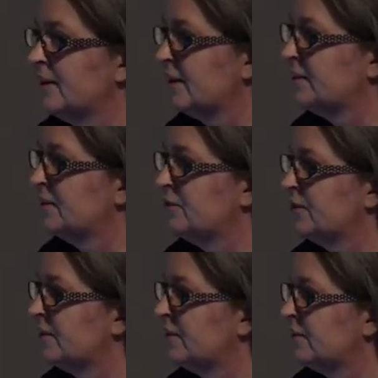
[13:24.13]
there's
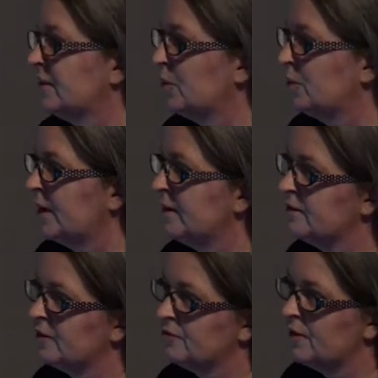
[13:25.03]
different
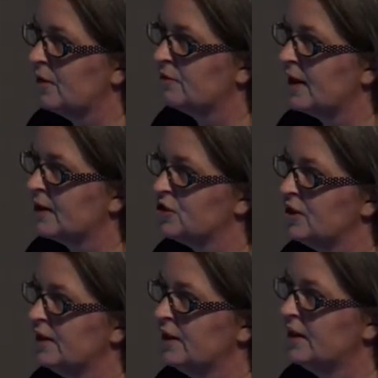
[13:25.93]
ways of
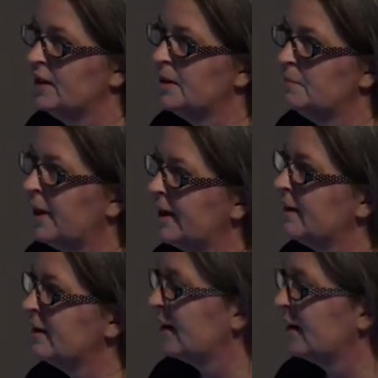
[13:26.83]
actually making